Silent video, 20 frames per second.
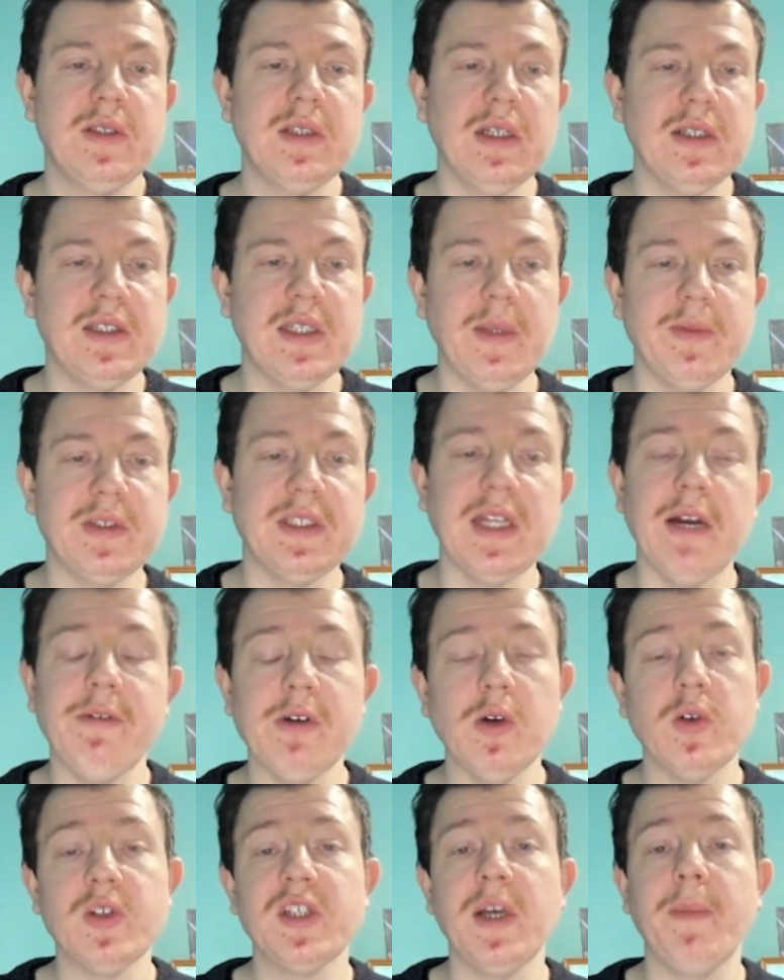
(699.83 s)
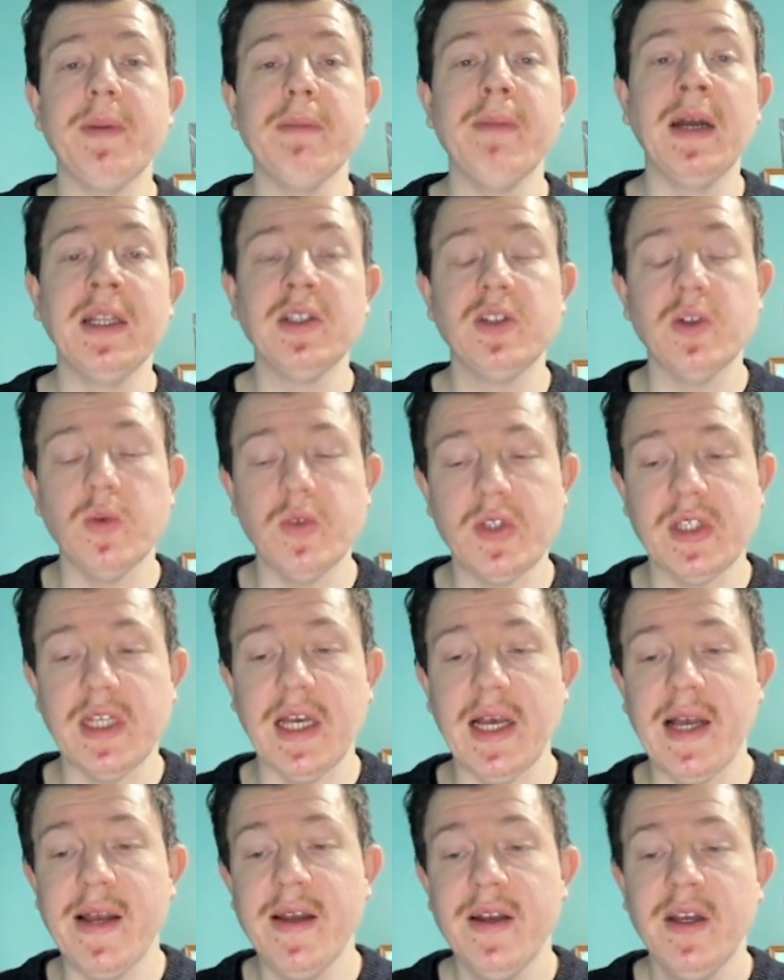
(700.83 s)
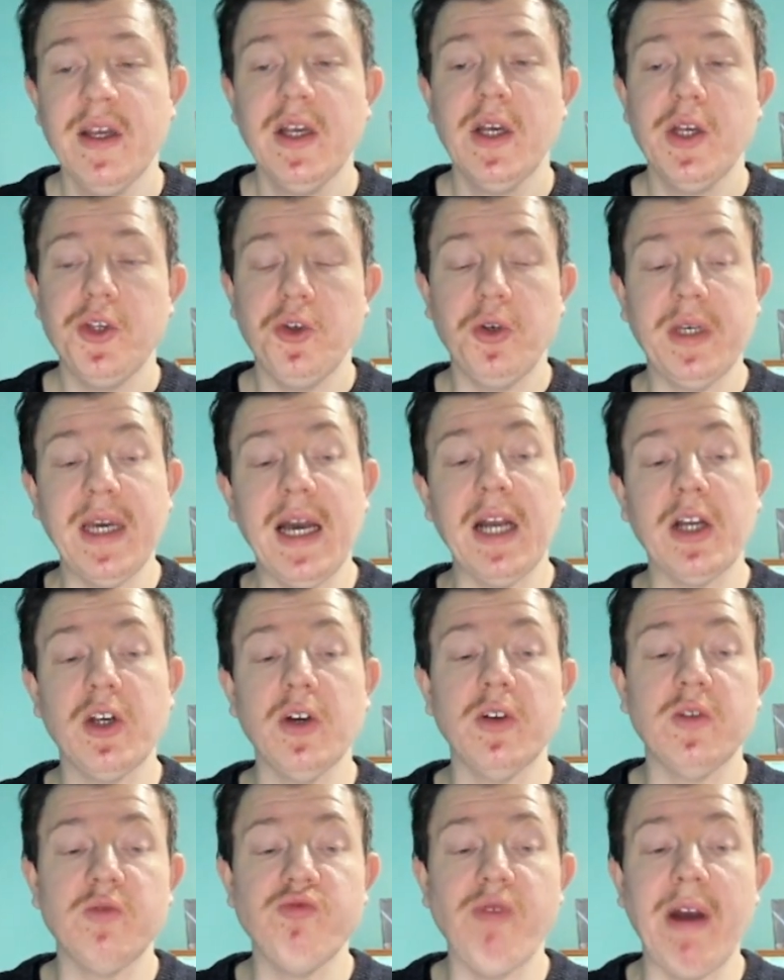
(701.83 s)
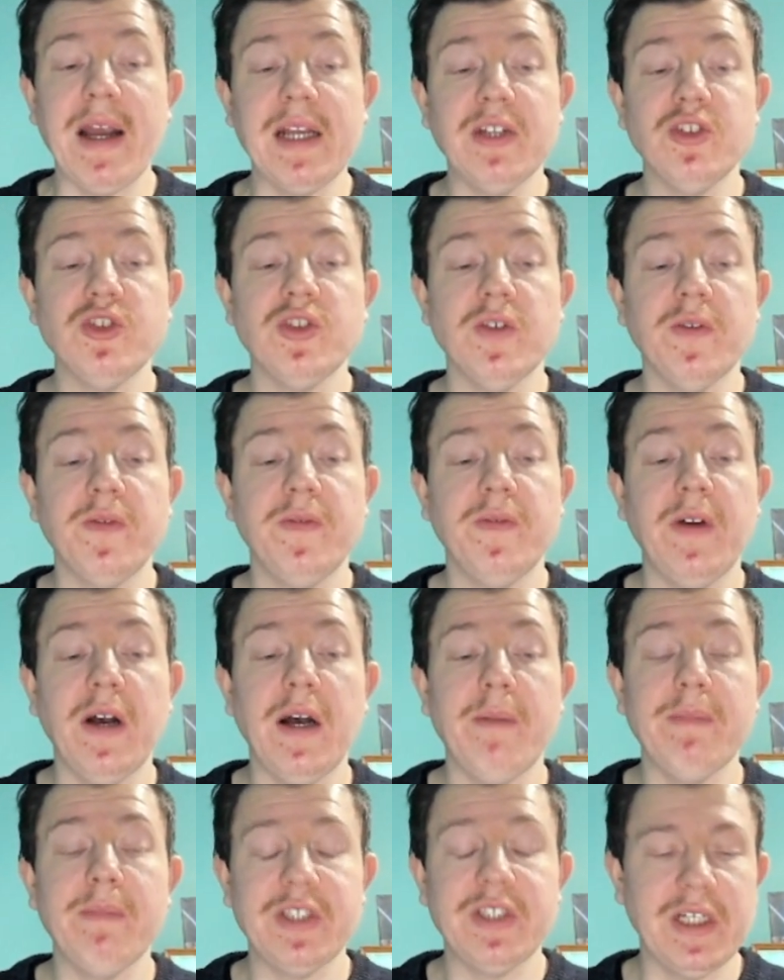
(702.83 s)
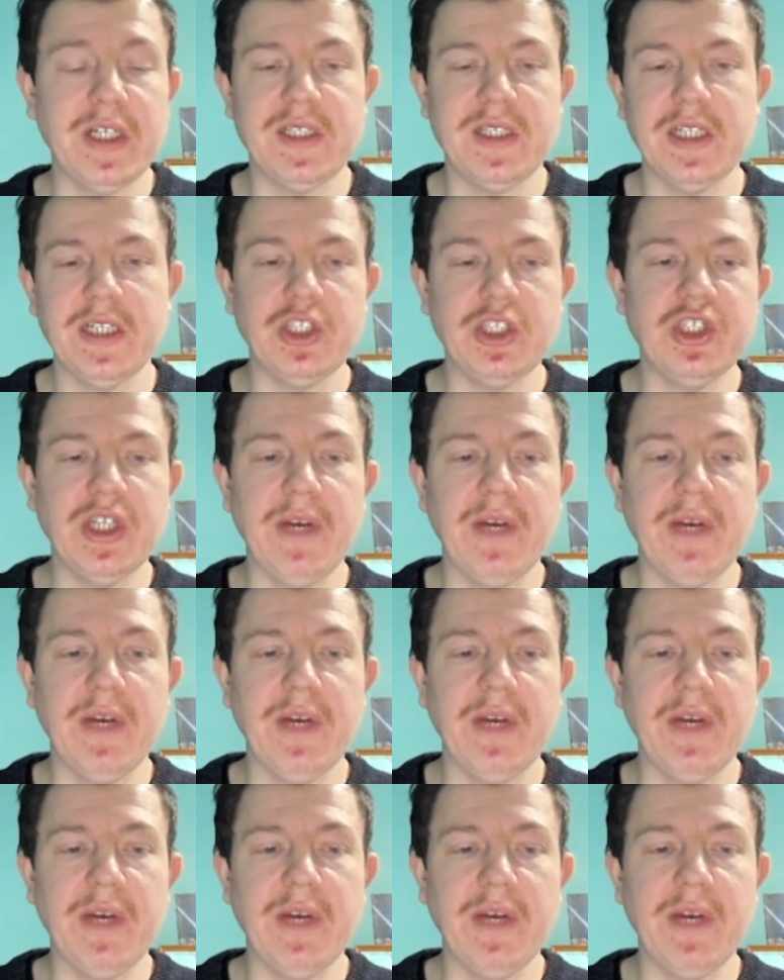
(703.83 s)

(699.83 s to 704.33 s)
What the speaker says: subsidiary or supplemental set, you get a good range of Majestics.